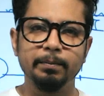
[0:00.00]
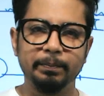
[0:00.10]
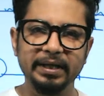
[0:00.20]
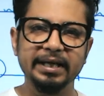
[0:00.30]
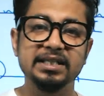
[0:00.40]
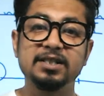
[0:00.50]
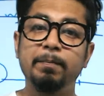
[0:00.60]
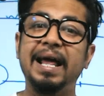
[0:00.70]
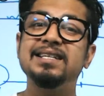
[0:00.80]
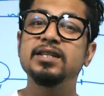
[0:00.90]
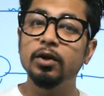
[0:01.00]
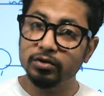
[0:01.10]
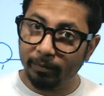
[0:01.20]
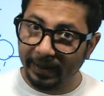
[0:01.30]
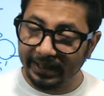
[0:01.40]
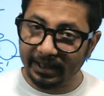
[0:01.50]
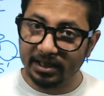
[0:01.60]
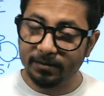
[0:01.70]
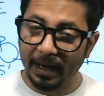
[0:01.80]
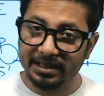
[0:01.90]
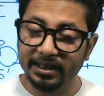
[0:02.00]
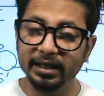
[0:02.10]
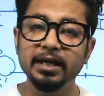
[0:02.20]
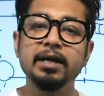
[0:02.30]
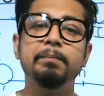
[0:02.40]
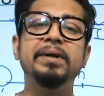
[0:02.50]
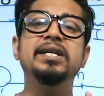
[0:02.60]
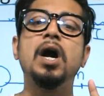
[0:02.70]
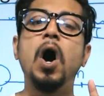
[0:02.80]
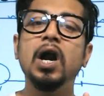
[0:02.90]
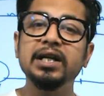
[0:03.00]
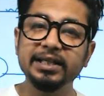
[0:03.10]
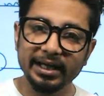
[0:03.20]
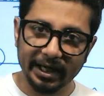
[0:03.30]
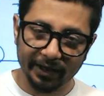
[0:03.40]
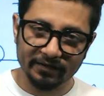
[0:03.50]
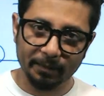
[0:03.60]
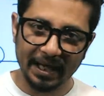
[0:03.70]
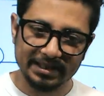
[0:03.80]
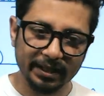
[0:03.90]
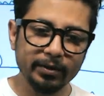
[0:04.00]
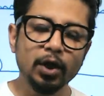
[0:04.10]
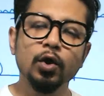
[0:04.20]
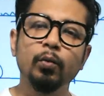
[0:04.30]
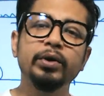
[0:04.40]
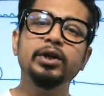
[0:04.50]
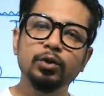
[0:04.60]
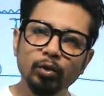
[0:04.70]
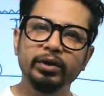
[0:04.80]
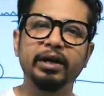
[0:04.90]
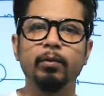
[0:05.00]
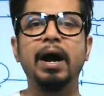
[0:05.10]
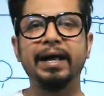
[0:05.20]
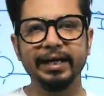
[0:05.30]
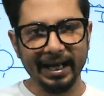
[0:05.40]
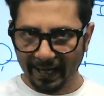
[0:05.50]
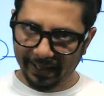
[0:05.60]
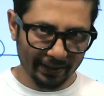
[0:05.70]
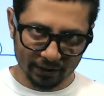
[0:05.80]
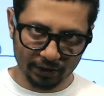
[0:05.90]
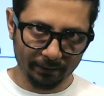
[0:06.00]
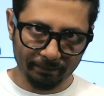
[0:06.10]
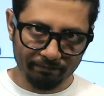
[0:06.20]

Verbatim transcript: be it spliceosome mediated splicing, be it alternative splicing, we do require energy.